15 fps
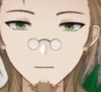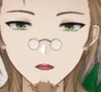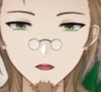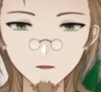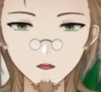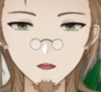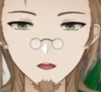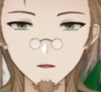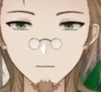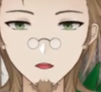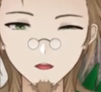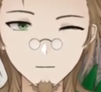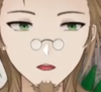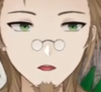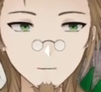The last one should
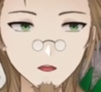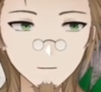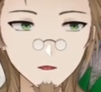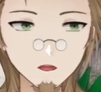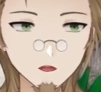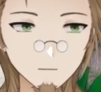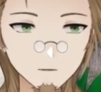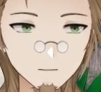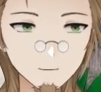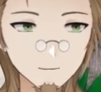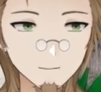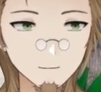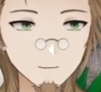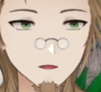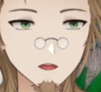be coming out for that one,
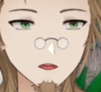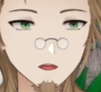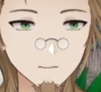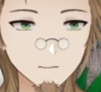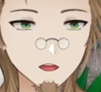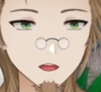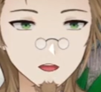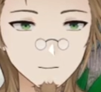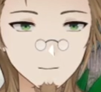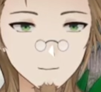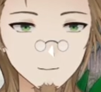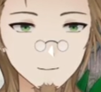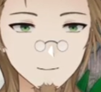and then